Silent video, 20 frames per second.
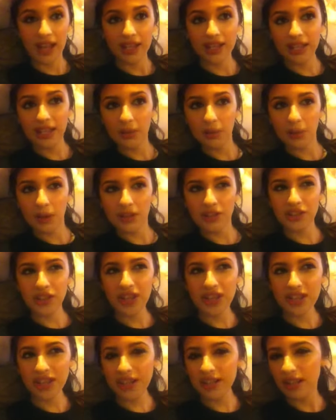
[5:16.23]
he's like, well, I'll
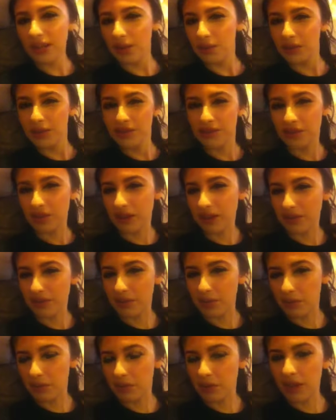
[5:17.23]
change, guys, like, I don't really feel
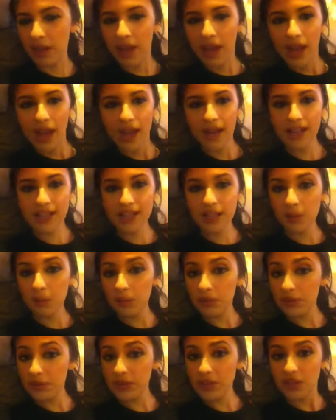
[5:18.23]
comfortable. And he's like,
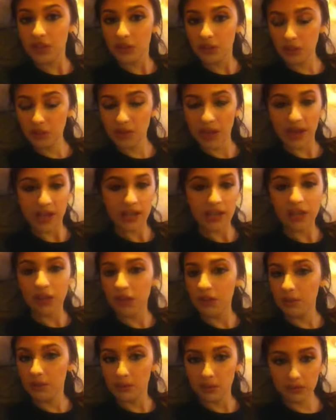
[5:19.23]
well, if it doesn't look right, you
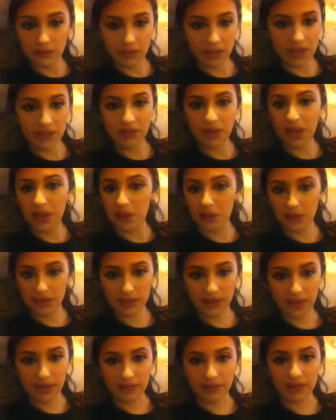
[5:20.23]
know, that's fine, you
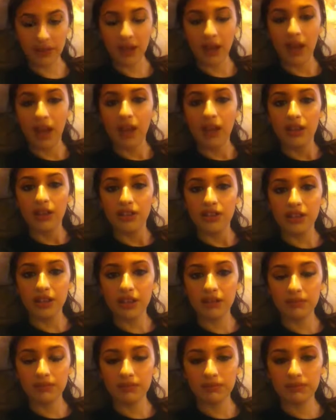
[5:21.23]
can leave.
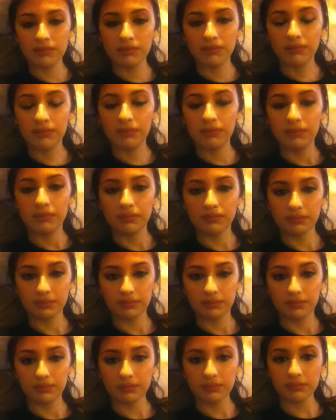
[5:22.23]
So,
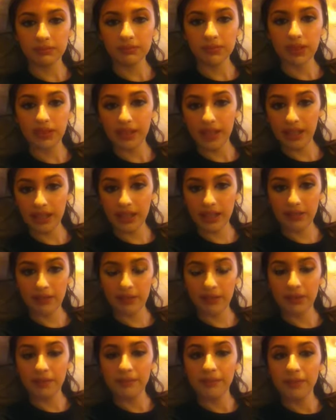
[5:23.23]
they
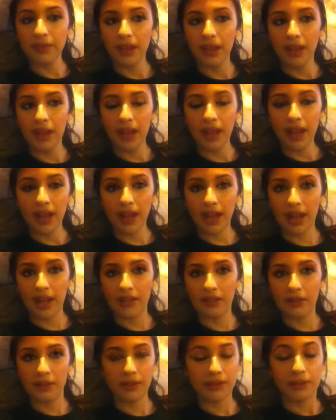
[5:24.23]
leave,
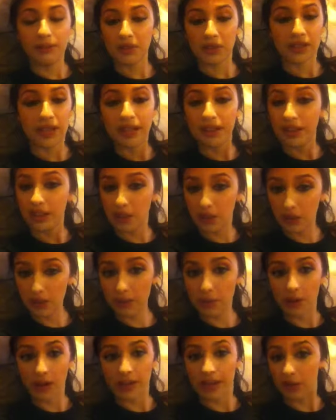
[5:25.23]
and, I'm sorry, they go to
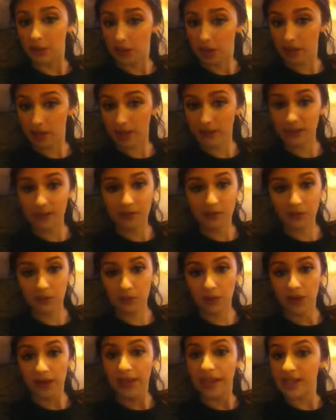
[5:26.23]
the party, they do not leave, they feel
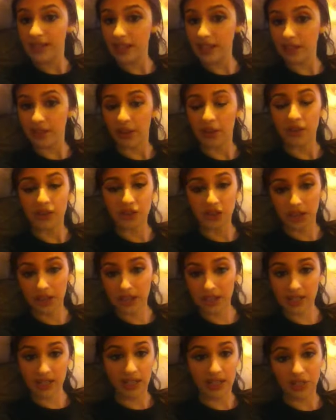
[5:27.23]
right, they stay there, the
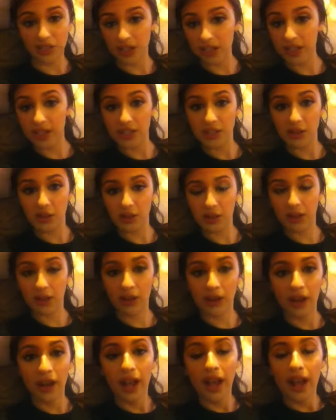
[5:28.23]
Chinese, a lot of Chinese go
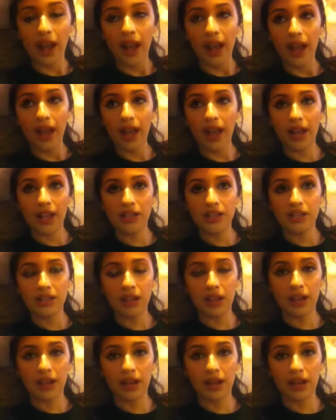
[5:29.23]
there. And,